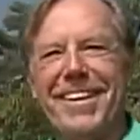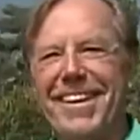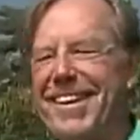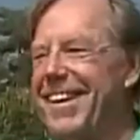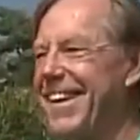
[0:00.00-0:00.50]

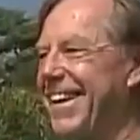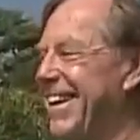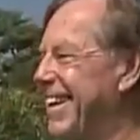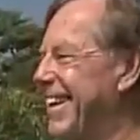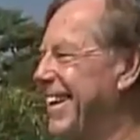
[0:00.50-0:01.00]

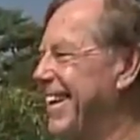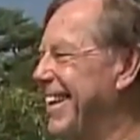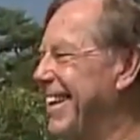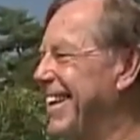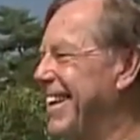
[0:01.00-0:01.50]

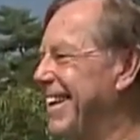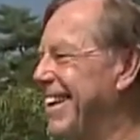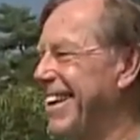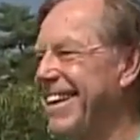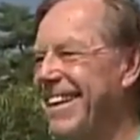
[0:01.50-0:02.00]

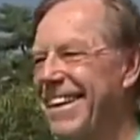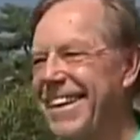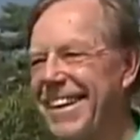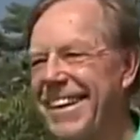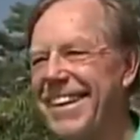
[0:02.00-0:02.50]

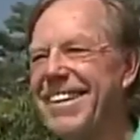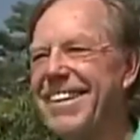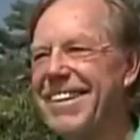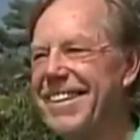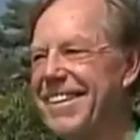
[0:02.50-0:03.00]

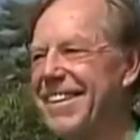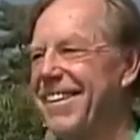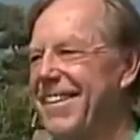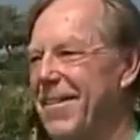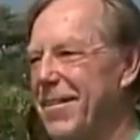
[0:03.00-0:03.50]

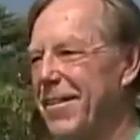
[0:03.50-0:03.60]
This person isn't speaking.